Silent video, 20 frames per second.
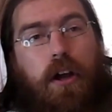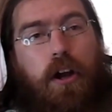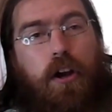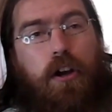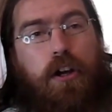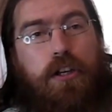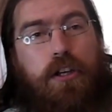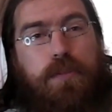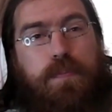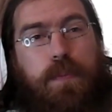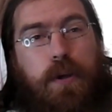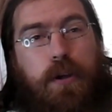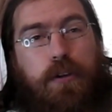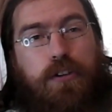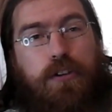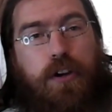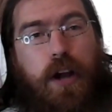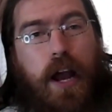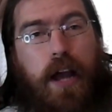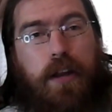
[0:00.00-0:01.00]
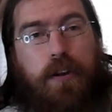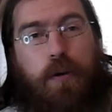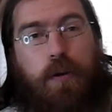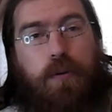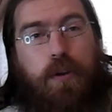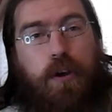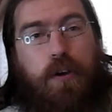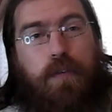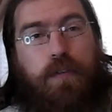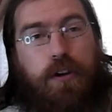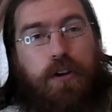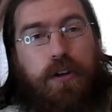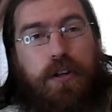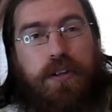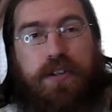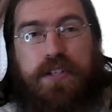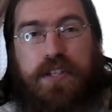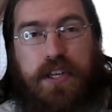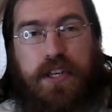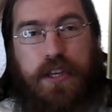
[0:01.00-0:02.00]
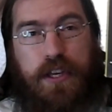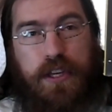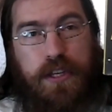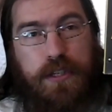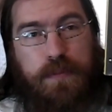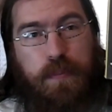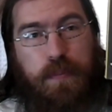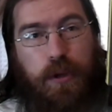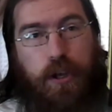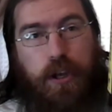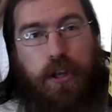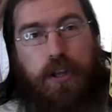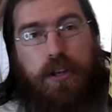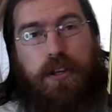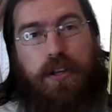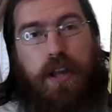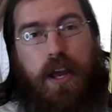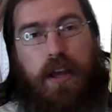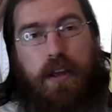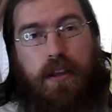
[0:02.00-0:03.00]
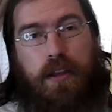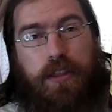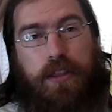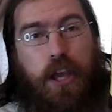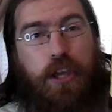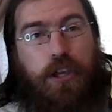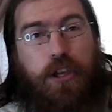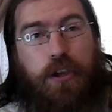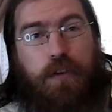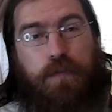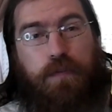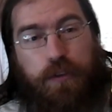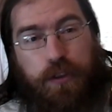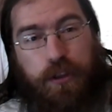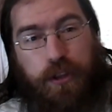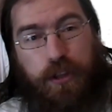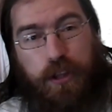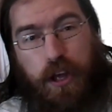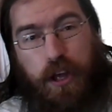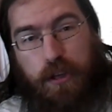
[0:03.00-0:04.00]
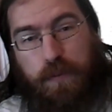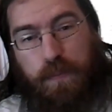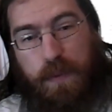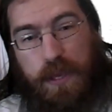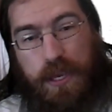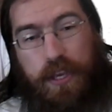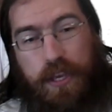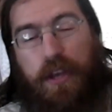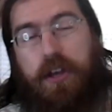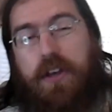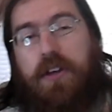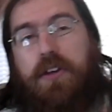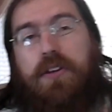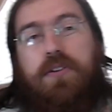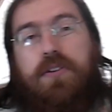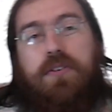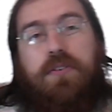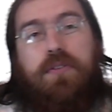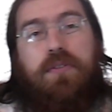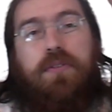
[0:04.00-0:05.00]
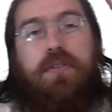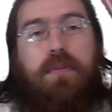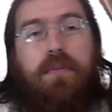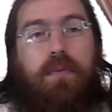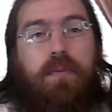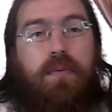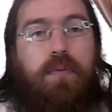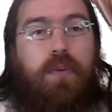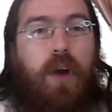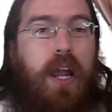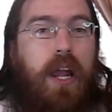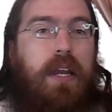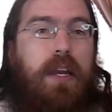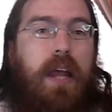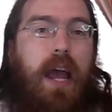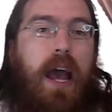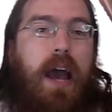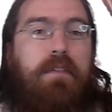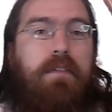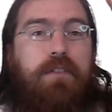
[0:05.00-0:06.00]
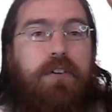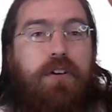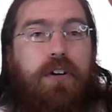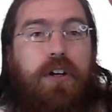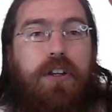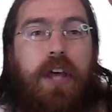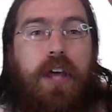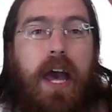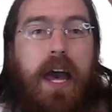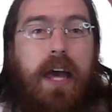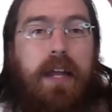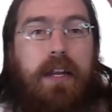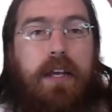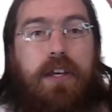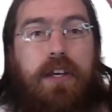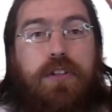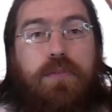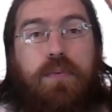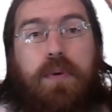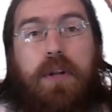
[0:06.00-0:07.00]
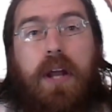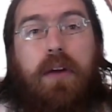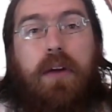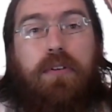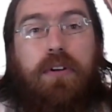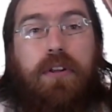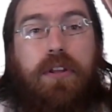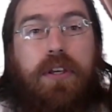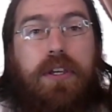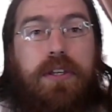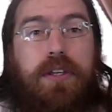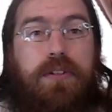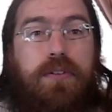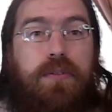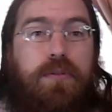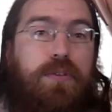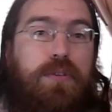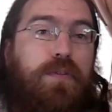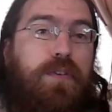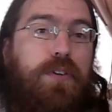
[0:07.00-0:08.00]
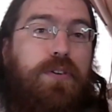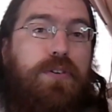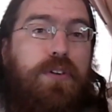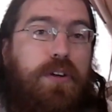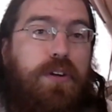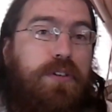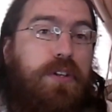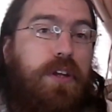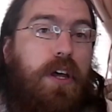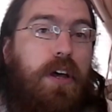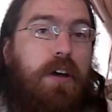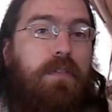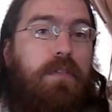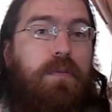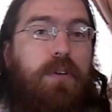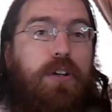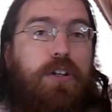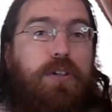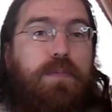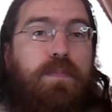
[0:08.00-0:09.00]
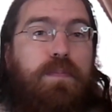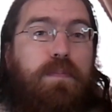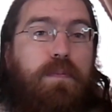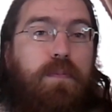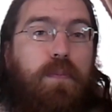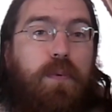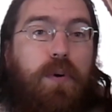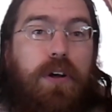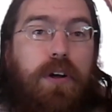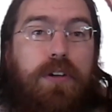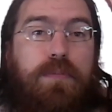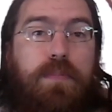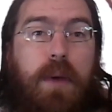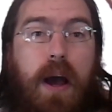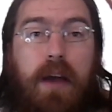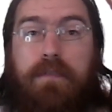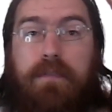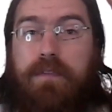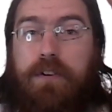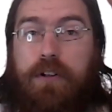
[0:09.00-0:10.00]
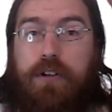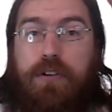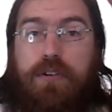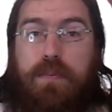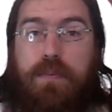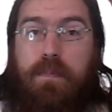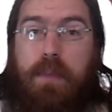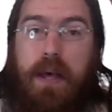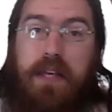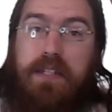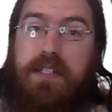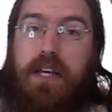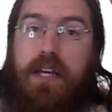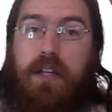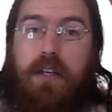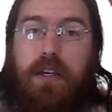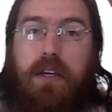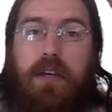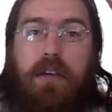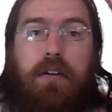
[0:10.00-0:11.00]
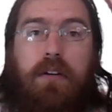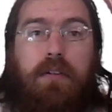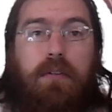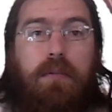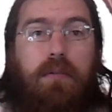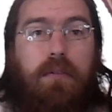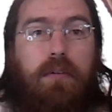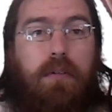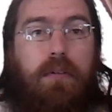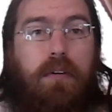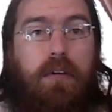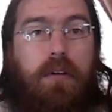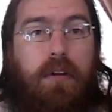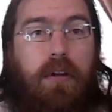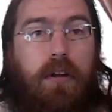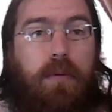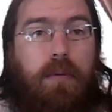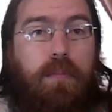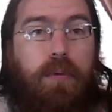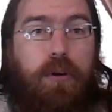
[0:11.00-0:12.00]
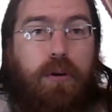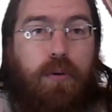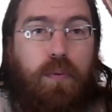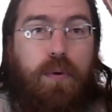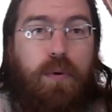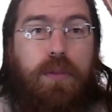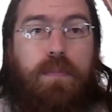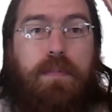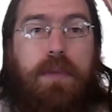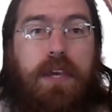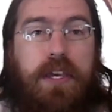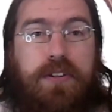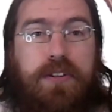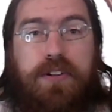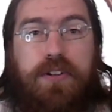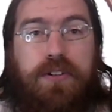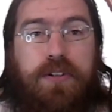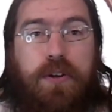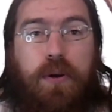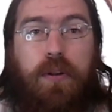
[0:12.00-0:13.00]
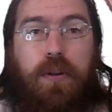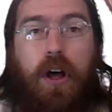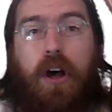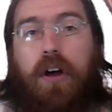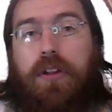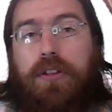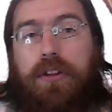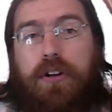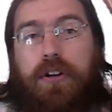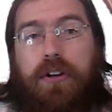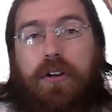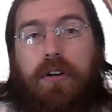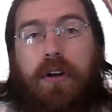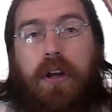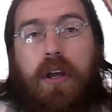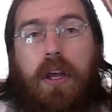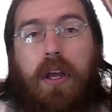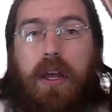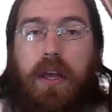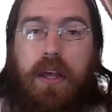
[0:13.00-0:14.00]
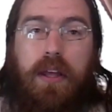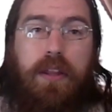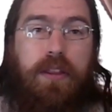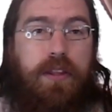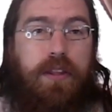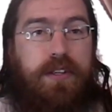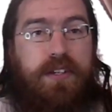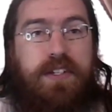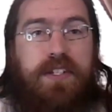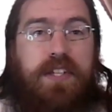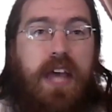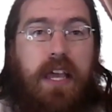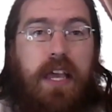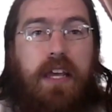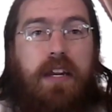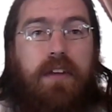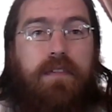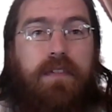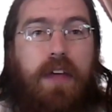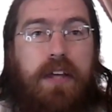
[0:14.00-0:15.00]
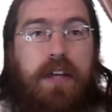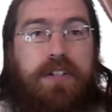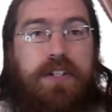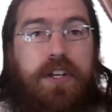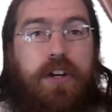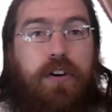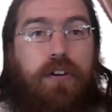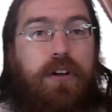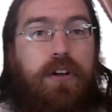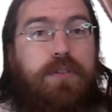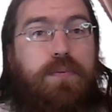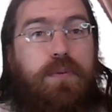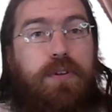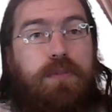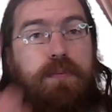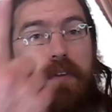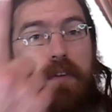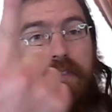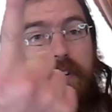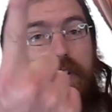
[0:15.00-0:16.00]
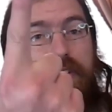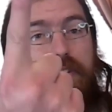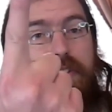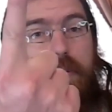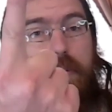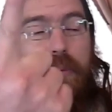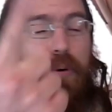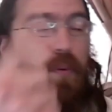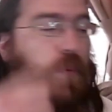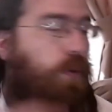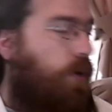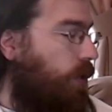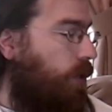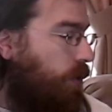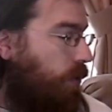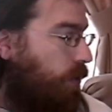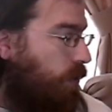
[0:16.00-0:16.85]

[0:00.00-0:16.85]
Ernest Belcher, I don't know if you're going to see this, but thank you for the luck, because right after that is when I released Lucifer's Lost Love, which was my first best-selling book with me as the sole author. The second of that series was my first number one.